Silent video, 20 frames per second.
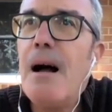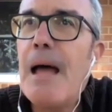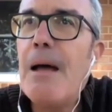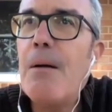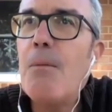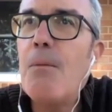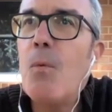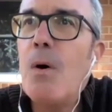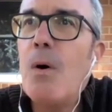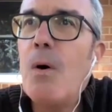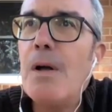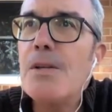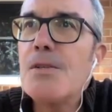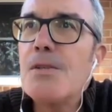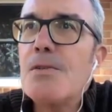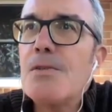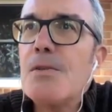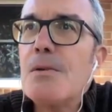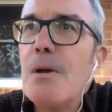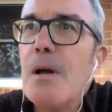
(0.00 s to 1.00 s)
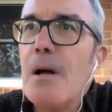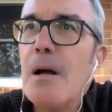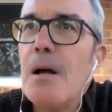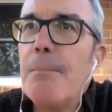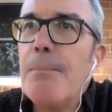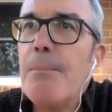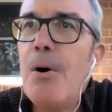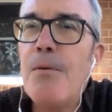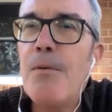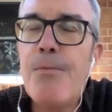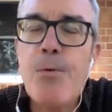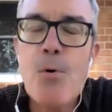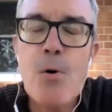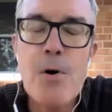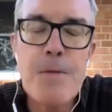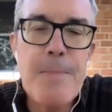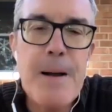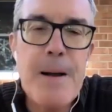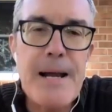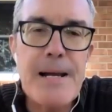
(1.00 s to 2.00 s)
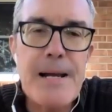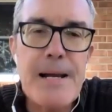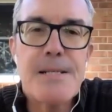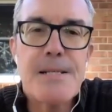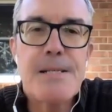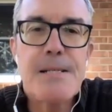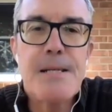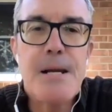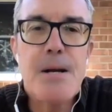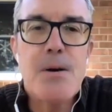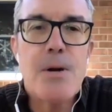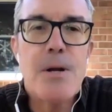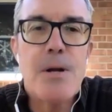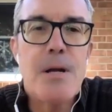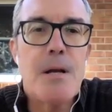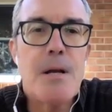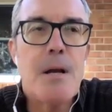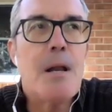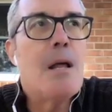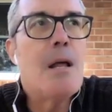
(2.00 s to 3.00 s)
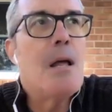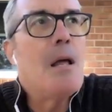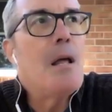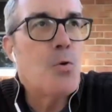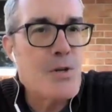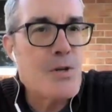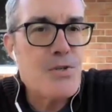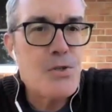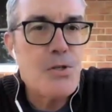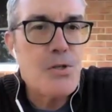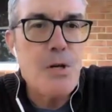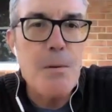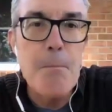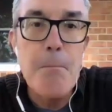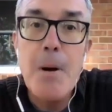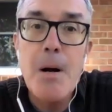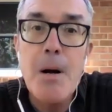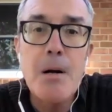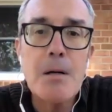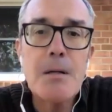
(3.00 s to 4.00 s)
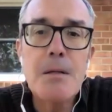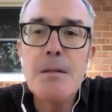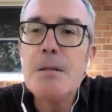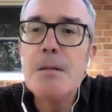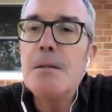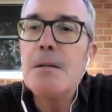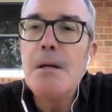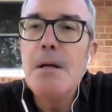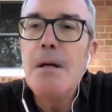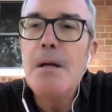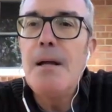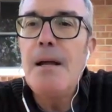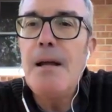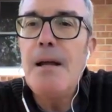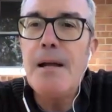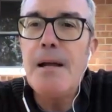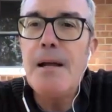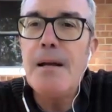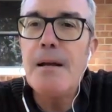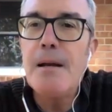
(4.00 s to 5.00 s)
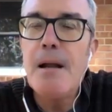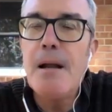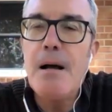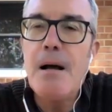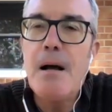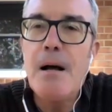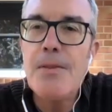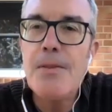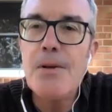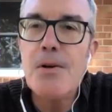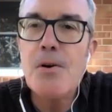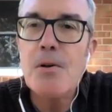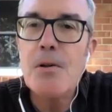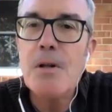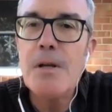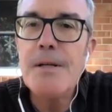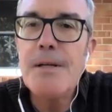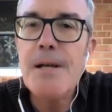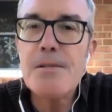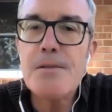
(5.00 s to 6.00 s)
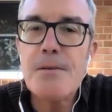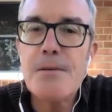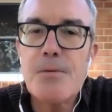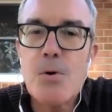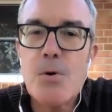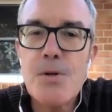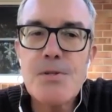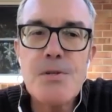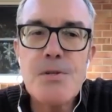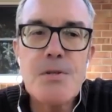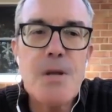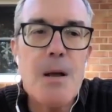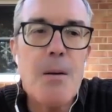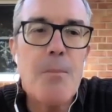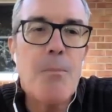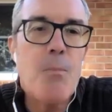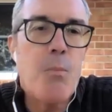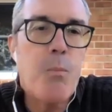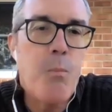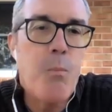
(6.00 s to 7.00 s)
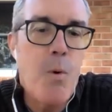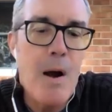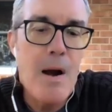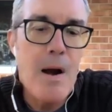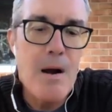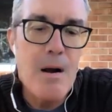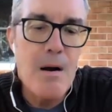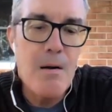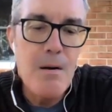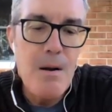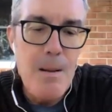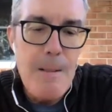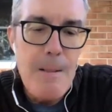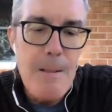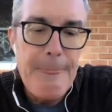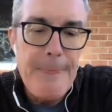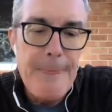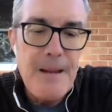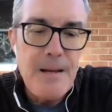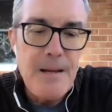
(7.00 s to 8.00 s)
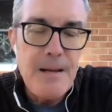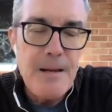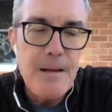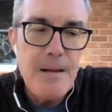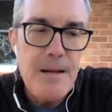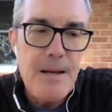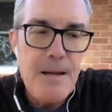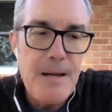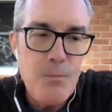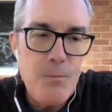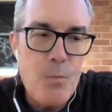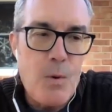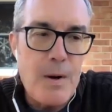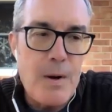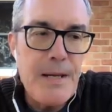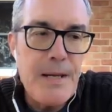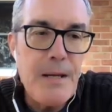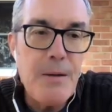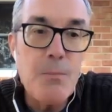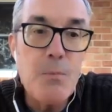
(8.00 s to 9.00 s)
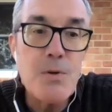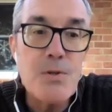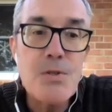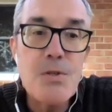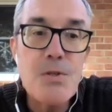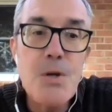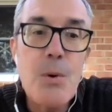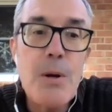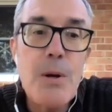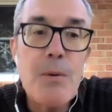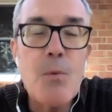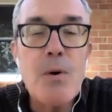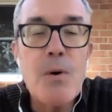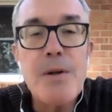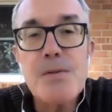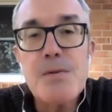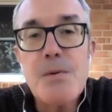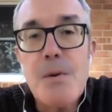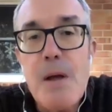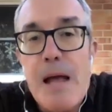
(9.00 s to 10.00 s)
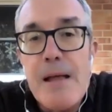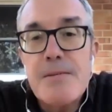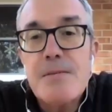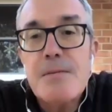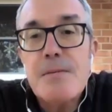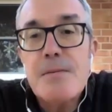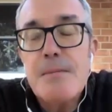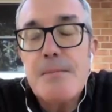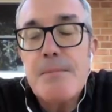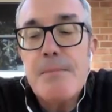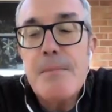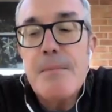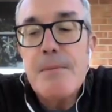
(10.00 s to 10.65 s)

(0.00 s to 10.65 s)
that was uh, put forth by a Syrian Christian monk in uh, the early days of Christendom, where he, what he was doing was, as